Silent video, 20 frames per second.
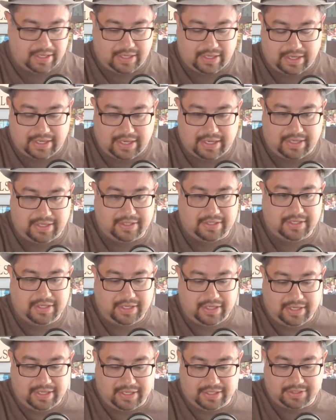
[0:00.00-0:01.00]
and
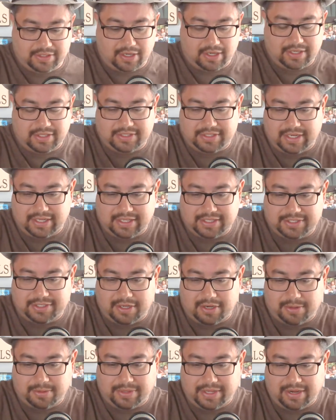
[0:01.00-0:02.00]
it's hard to sing this
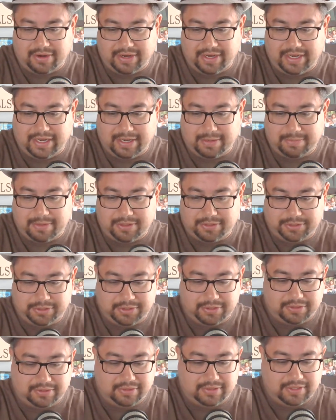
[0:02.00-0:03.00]
song without getting
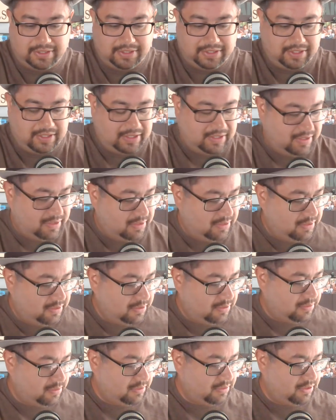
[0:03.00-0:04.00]
emotional,
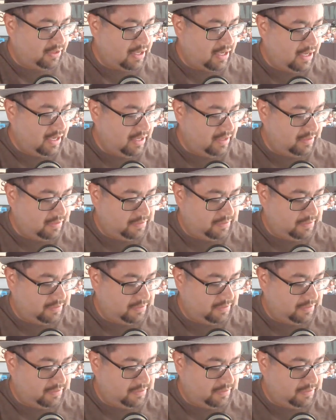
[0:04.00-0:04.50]
so we'll try it.